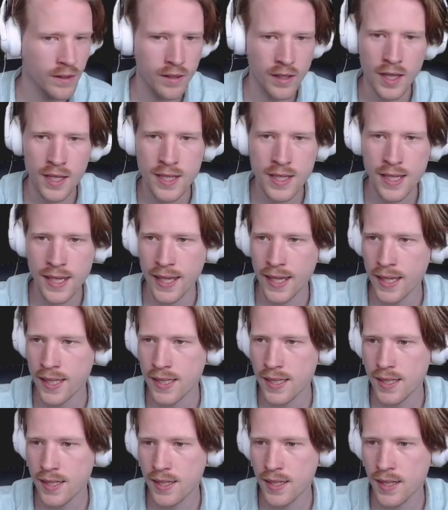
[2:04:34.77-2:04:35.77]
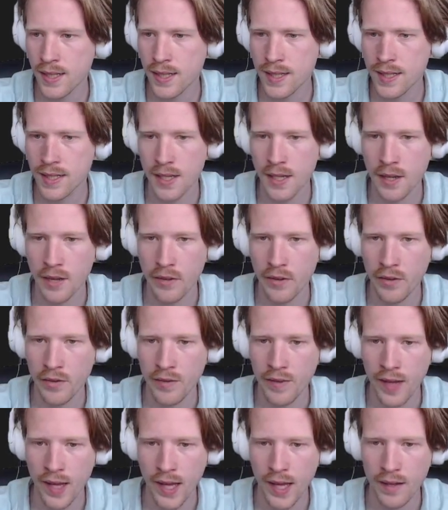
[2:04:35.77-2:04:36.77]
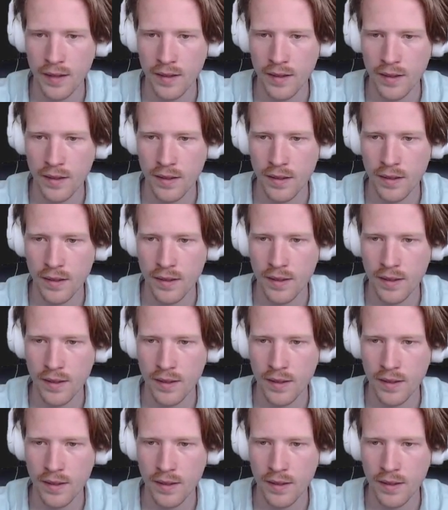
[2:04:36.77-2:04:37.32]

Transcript: It's Git and it's in another file.